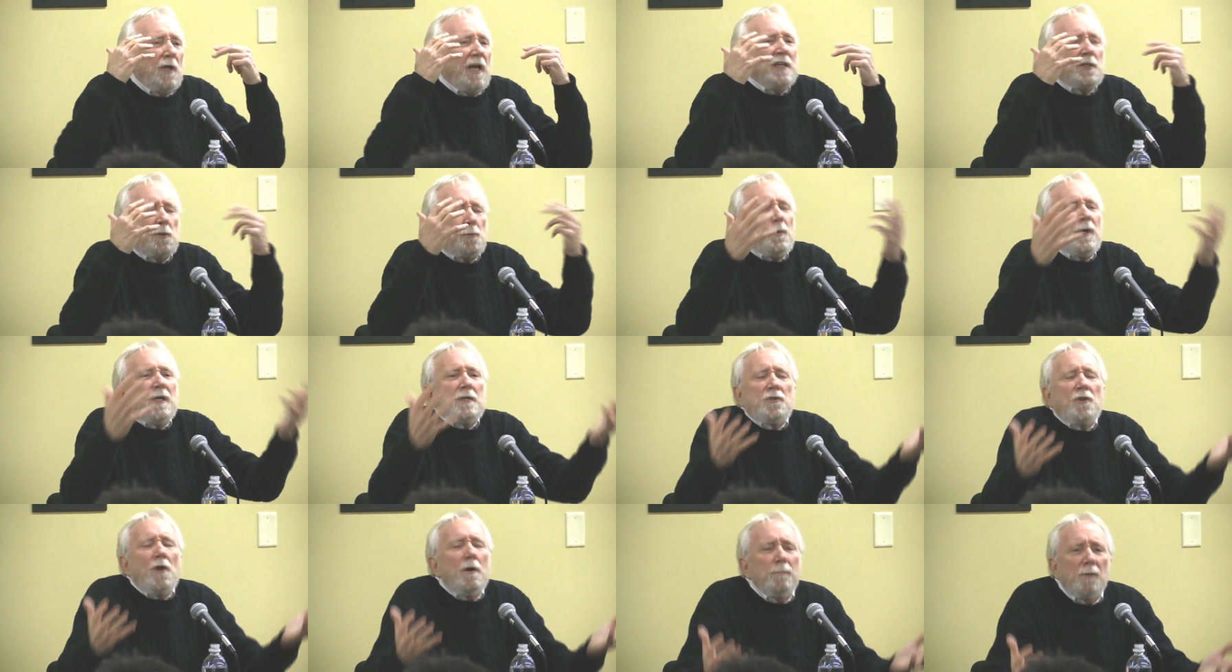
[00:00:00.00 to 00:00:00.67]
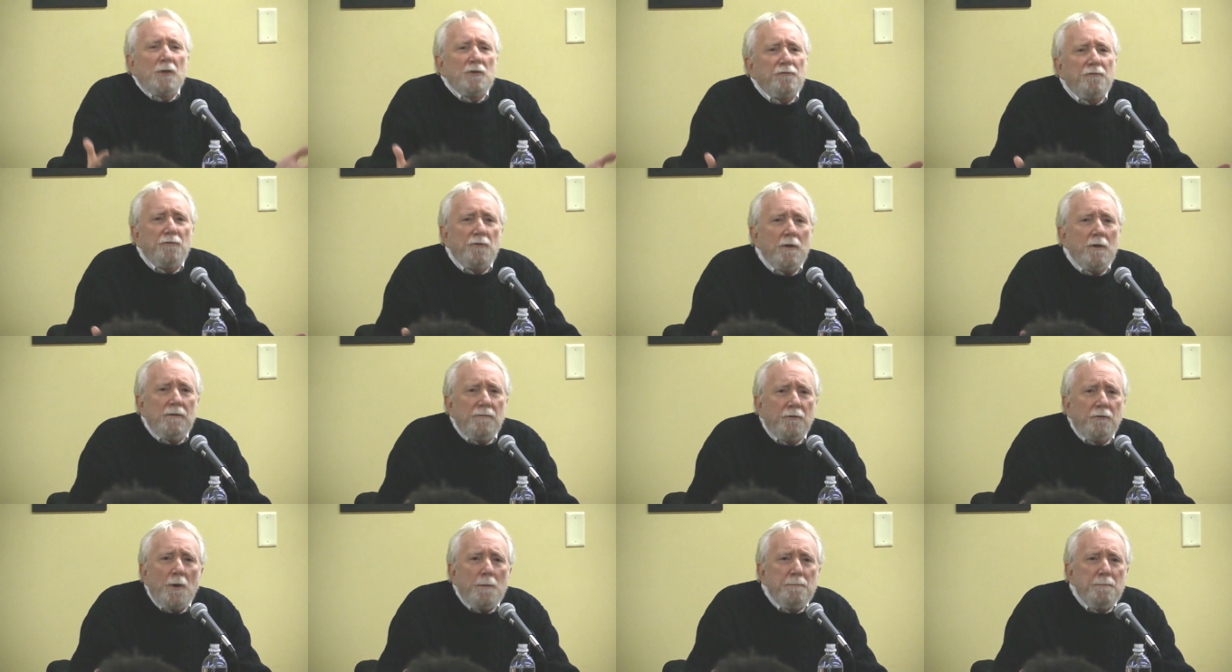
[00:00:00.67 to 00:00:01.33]
expressed almost
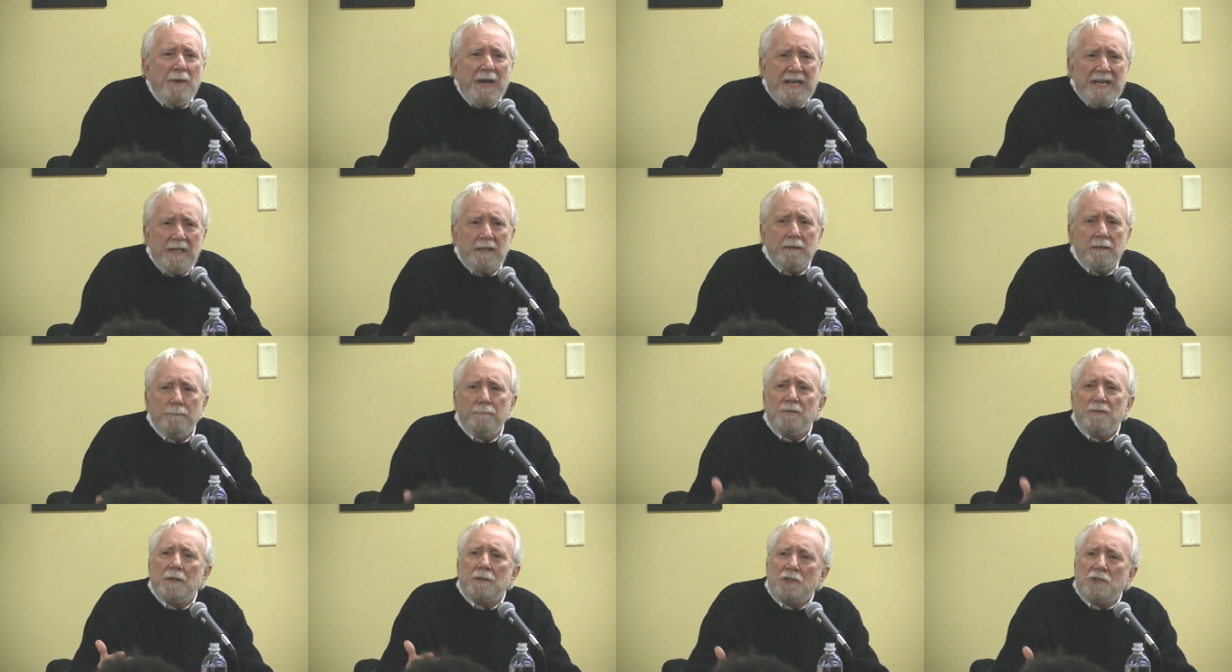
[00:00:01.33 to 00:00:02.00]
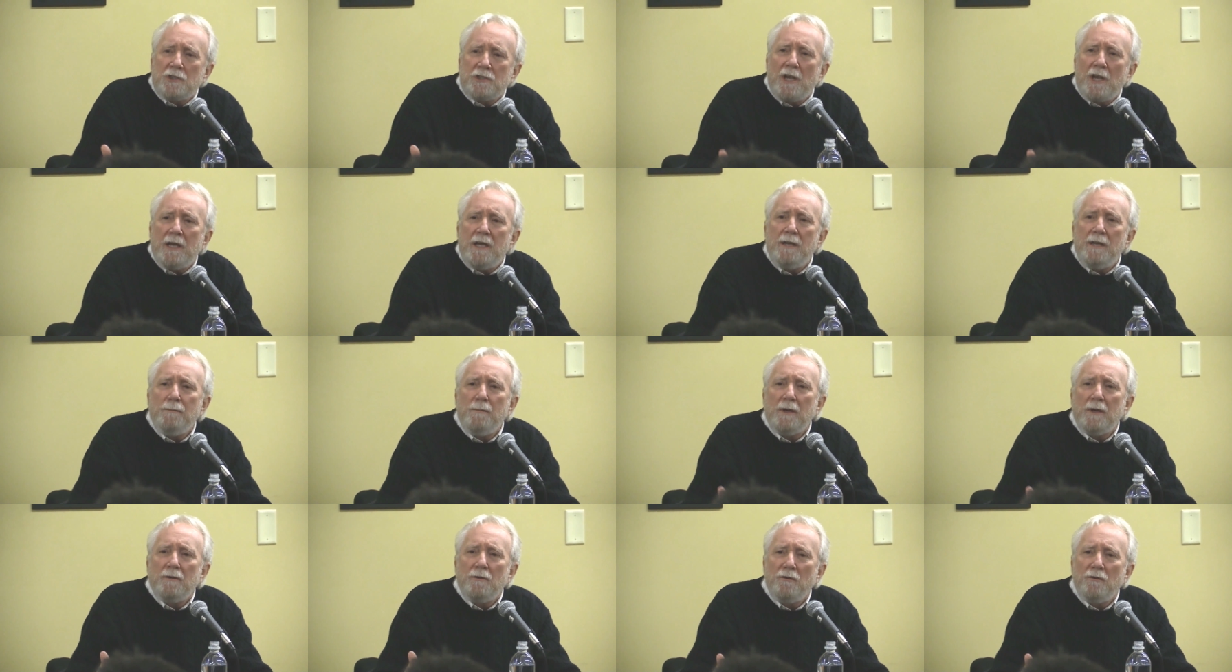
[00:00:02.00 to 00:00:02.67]
ver verbatim the
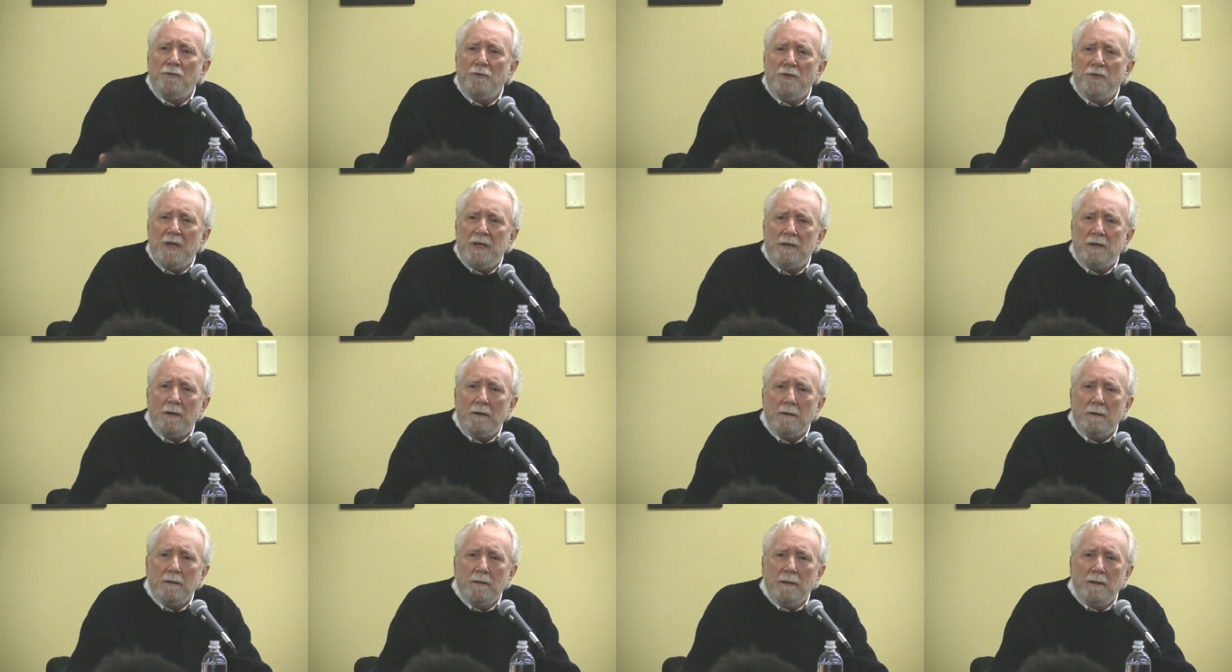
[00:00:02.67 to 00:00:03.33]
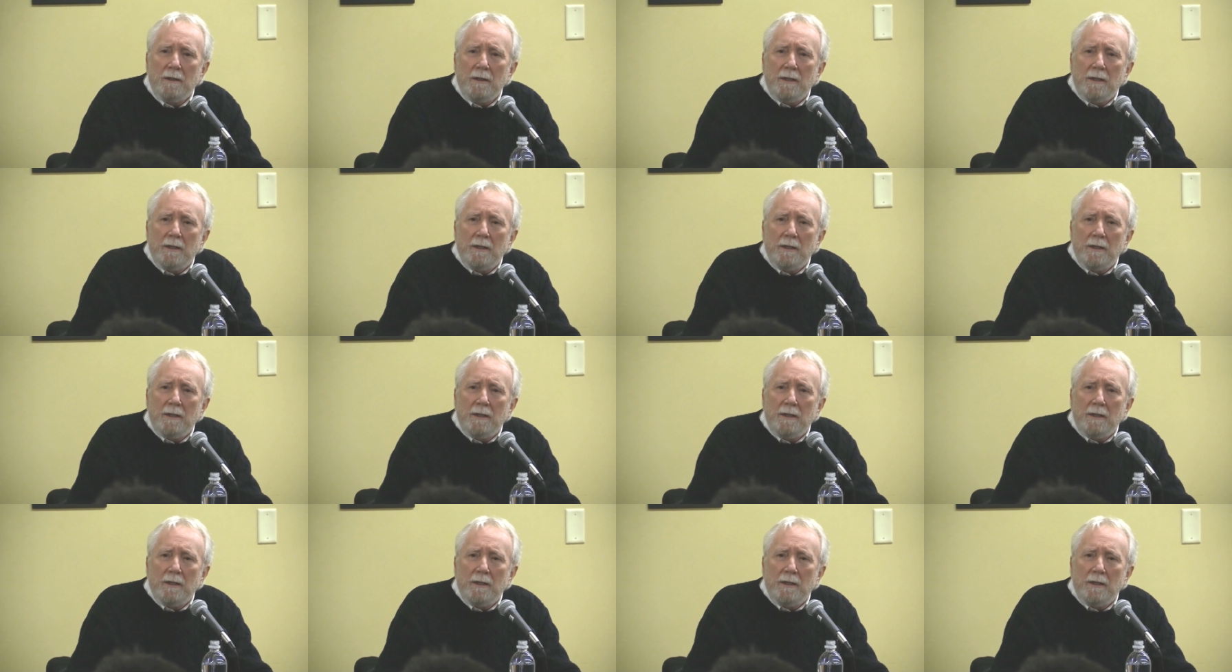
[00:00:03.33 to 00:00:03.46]
same fear.